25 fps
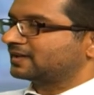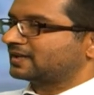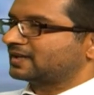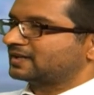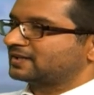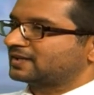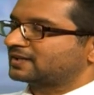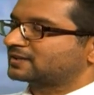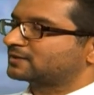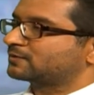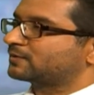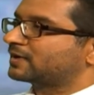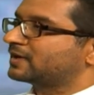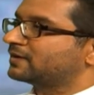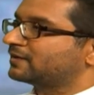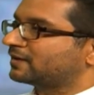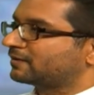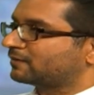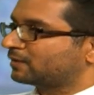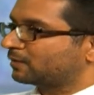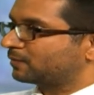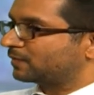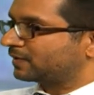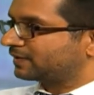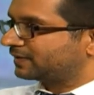and that's why
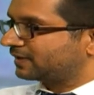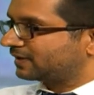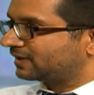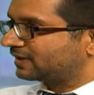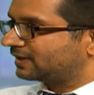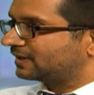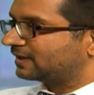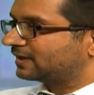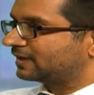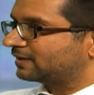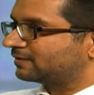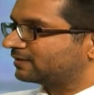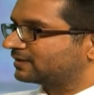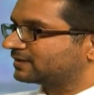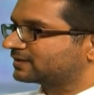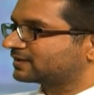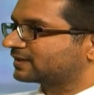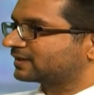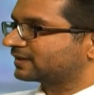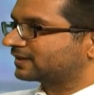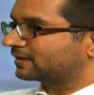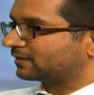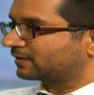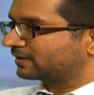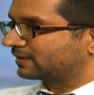our obesity levels
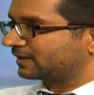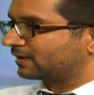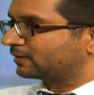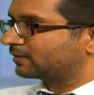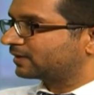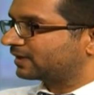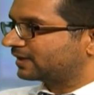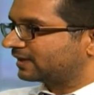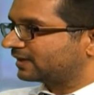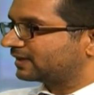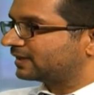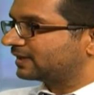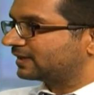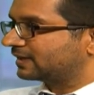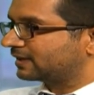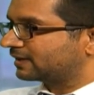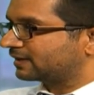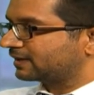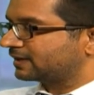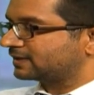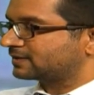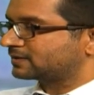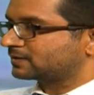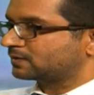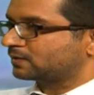are now getting
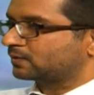increased.